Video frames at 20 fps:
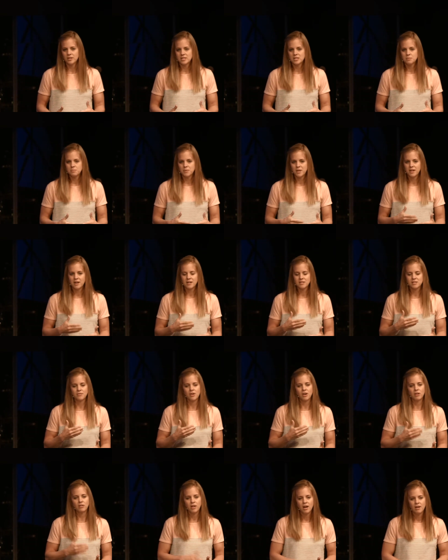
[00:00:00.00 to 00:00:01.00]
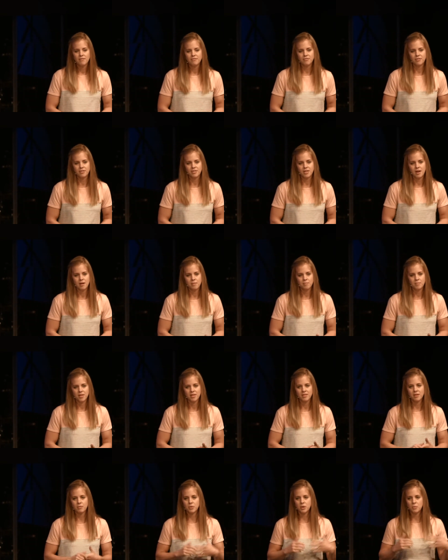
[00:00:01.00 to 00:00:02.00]
It's because of our love for them
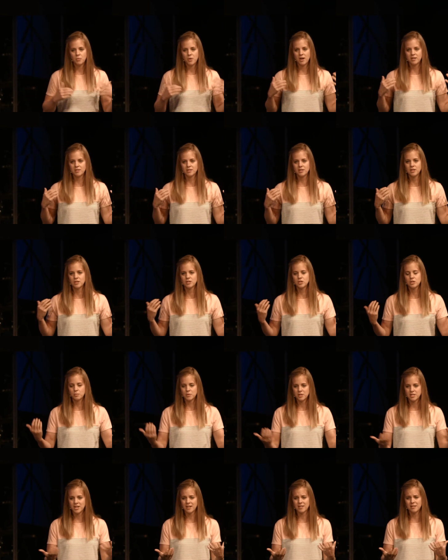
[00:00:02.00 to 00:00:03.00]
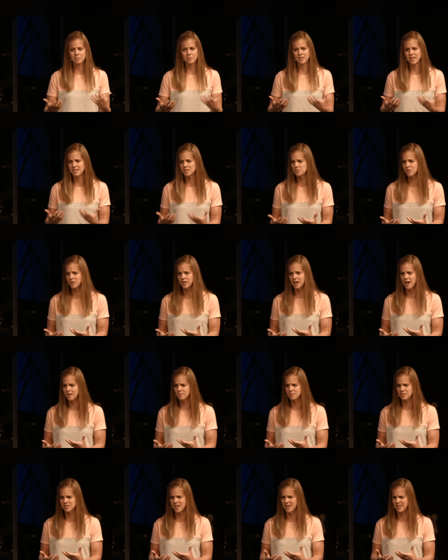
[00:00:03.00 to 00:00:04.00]
that we want to protect them. And that's where God
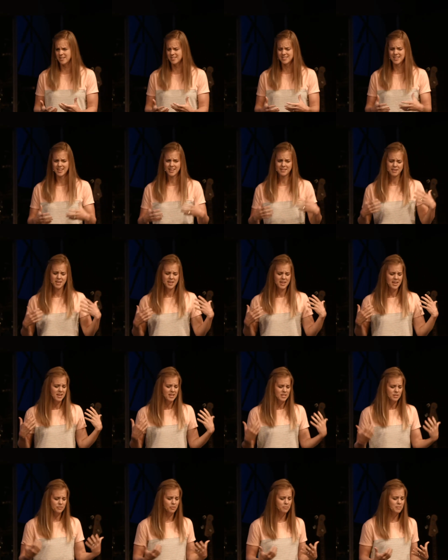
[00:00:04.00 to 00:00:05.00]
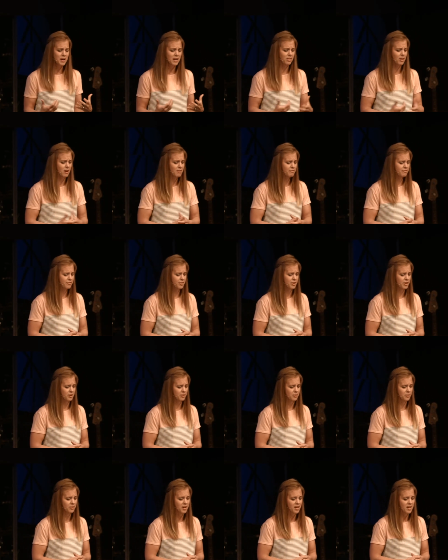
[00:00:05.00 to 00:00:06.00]
was at. He's like, it's for my love for
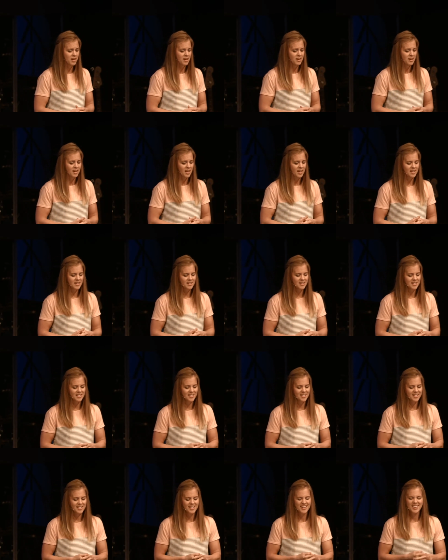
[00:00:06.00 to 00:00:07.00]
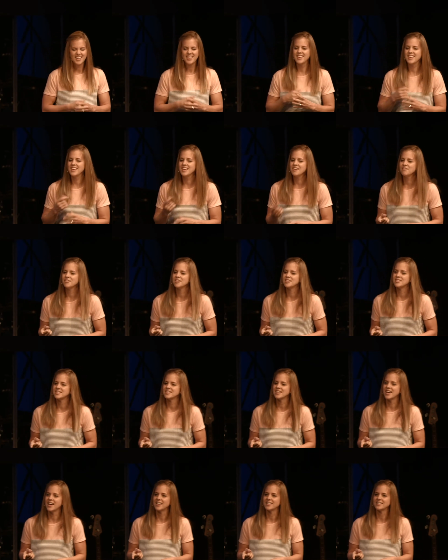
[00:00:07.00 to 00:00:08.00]
you. And he even
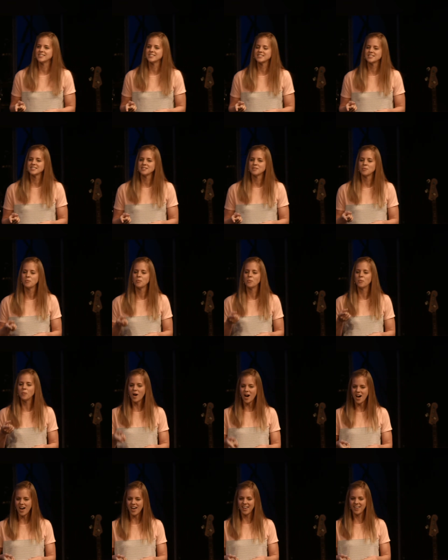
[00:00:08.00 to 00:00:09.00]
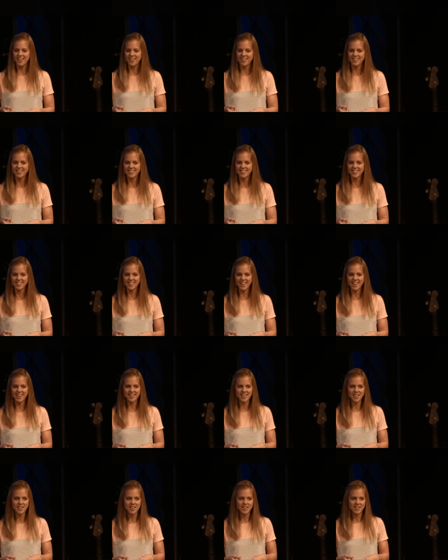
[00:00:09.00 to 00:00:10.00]
says, why? Like,
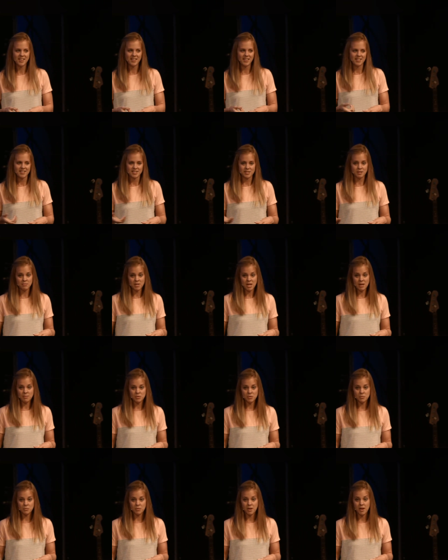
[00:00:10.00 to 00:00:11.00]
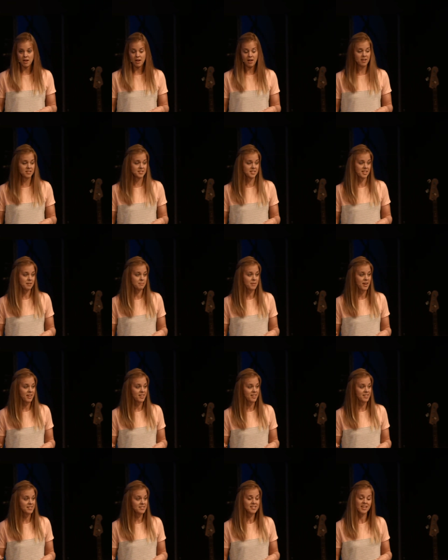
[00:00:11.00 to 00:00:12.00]
sometimes I'll say to my
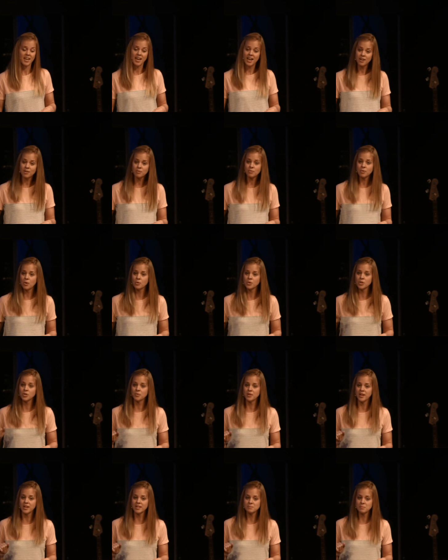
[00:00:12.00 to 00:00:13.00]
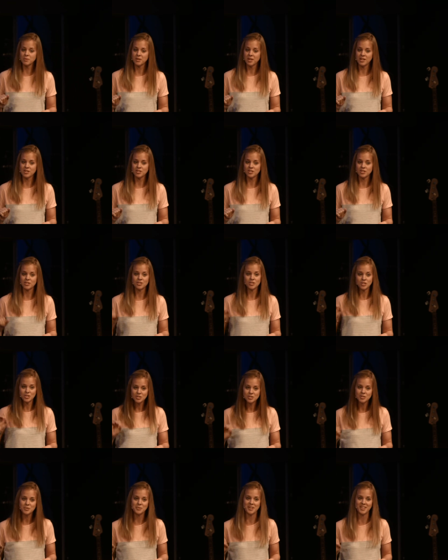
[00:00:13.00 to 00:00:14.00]
kids, I don't owe you an explanation.
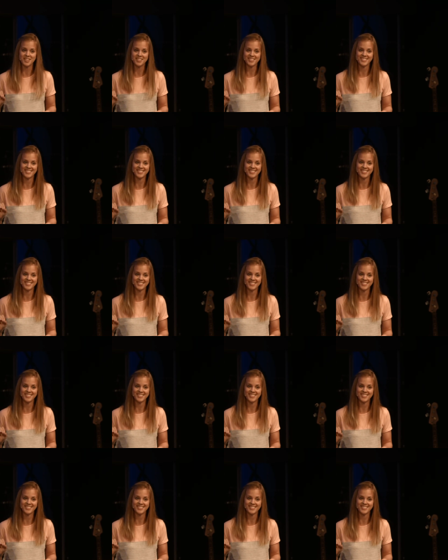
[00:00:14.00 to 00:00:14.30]
Just do it.